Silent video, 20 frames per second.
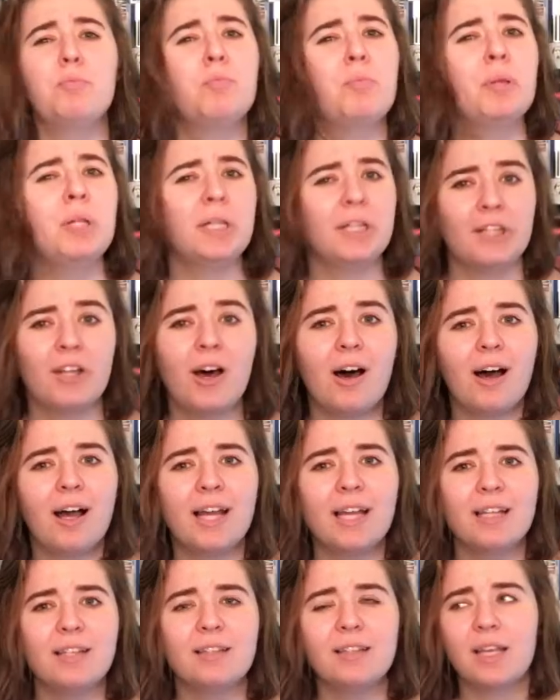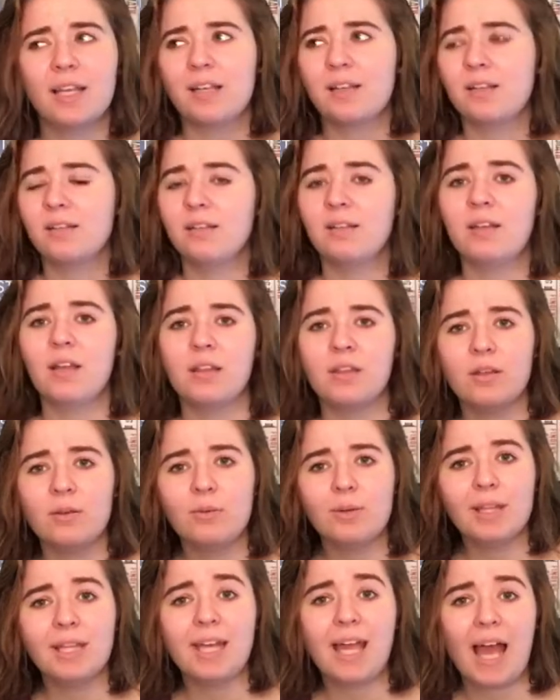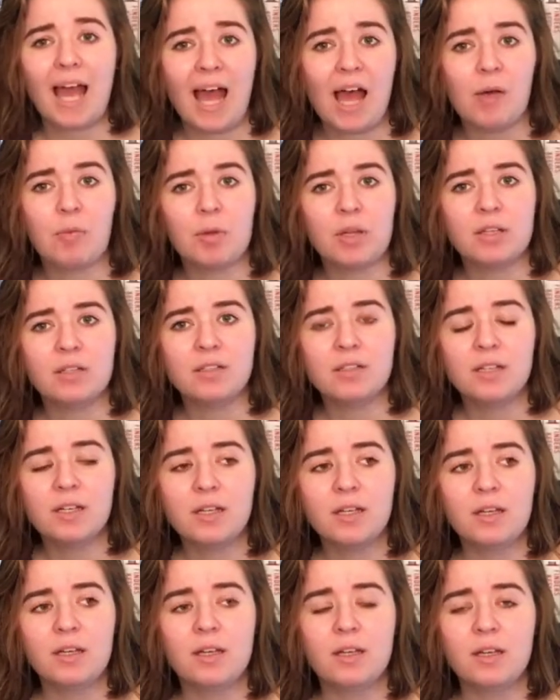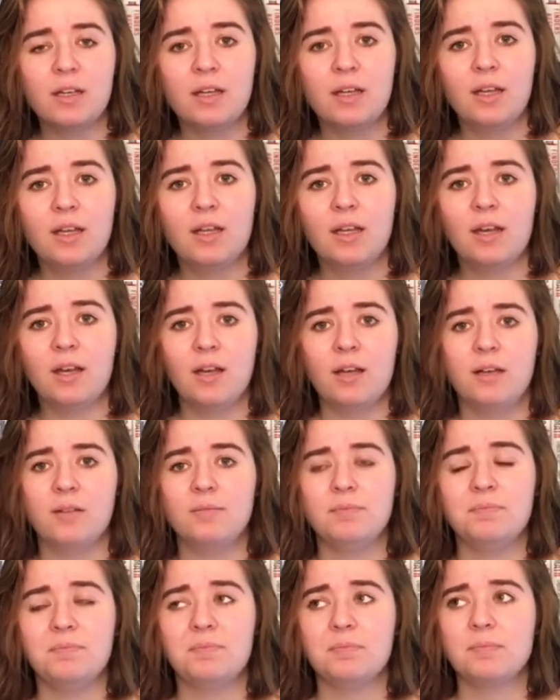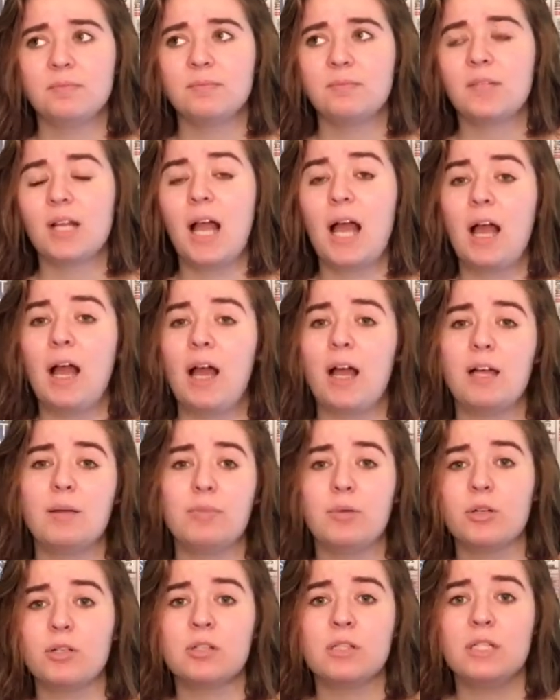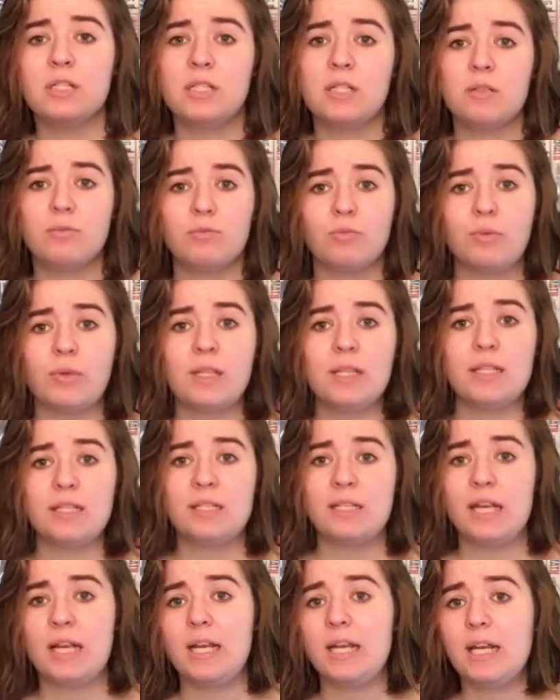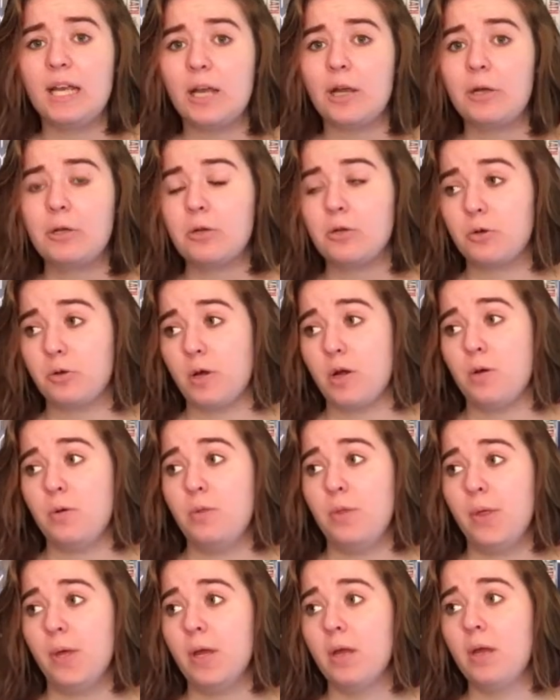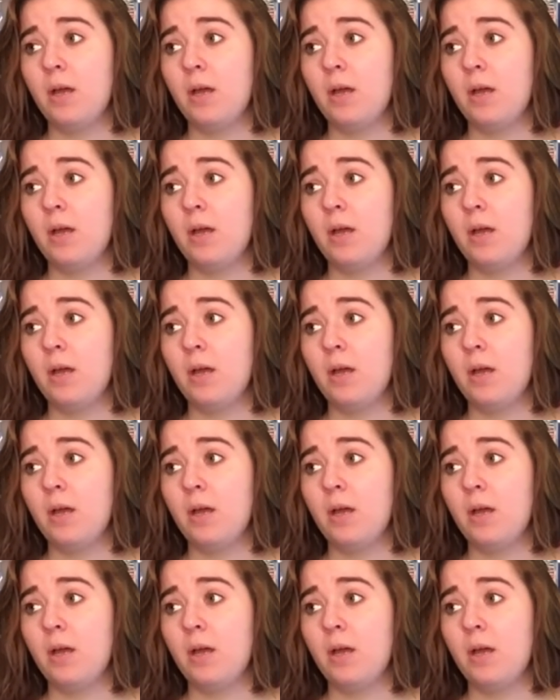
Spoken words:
plot. Like, nothing really happened. I personally didn't really see any character growth.